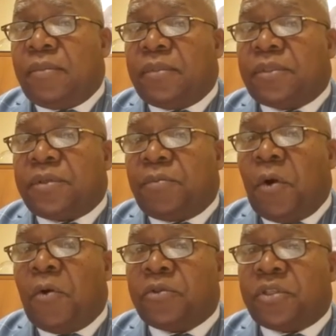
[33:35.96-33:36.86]
some
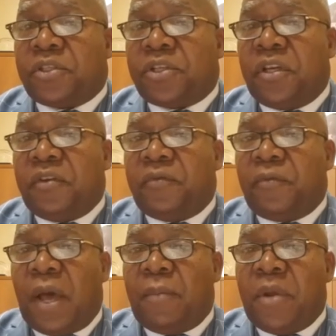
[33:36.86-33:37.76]
goals achieved
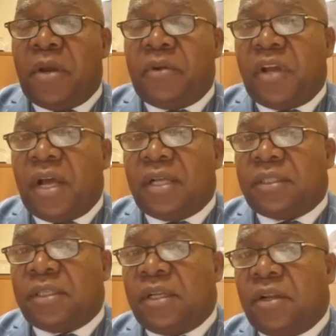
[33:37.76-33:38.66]
by Mayor
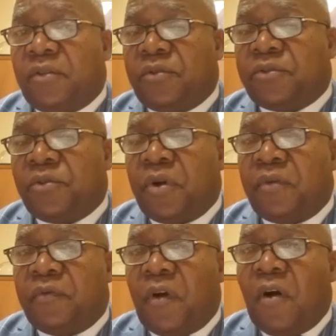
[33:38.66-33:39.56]
Johnson and others who were
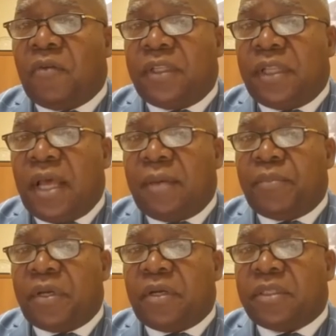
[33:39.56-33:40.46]
involved in that,
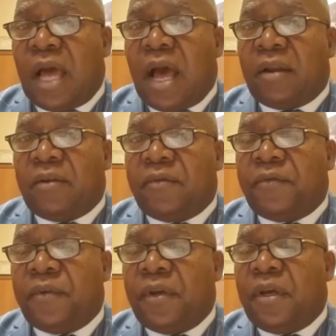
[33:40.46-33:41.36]
because out
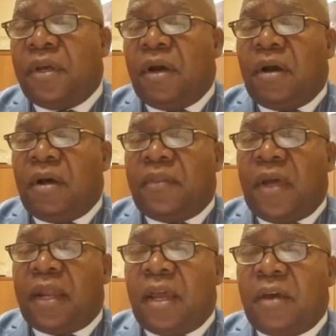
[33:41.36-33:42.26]
of
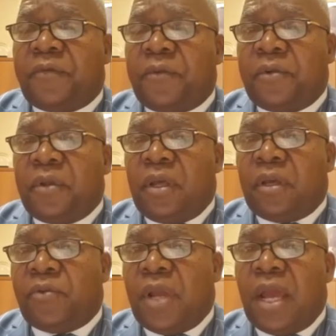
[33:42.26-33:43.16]
that effort,
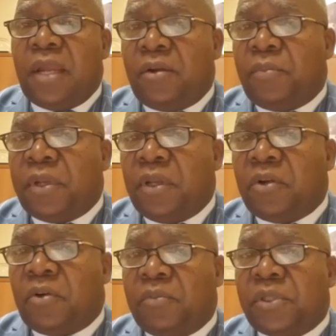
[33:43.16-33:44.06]
it created a
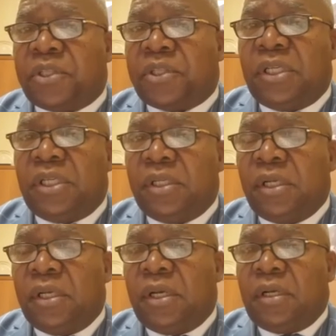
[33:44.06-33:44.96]
political machine
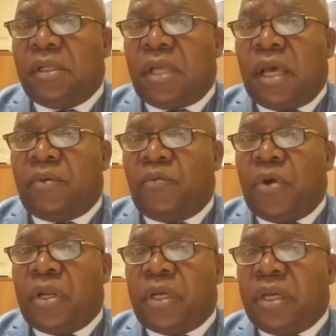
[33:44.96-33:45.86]
that
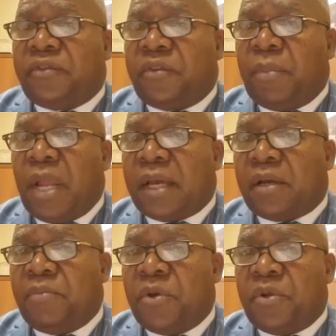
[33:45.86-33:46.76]
went against the Black
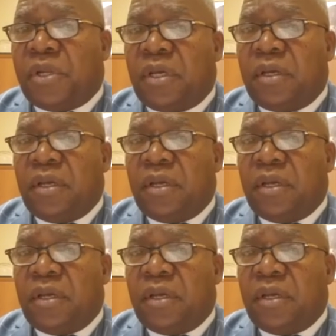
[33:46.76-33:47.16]
community.